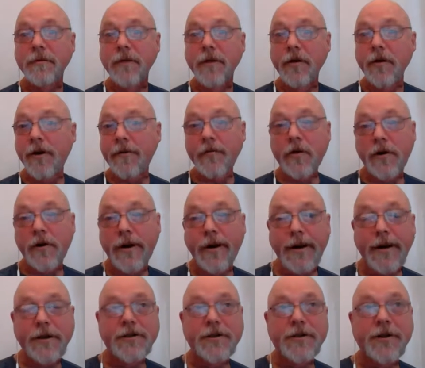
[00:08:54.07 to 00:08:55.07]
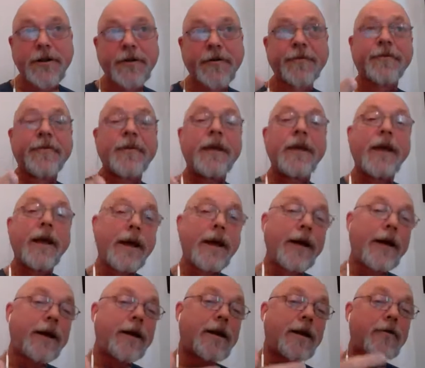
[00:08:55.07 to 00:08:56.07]
You have no cancer."
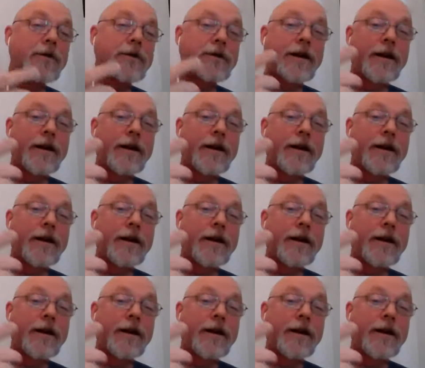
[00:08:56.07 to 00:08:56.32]
And I was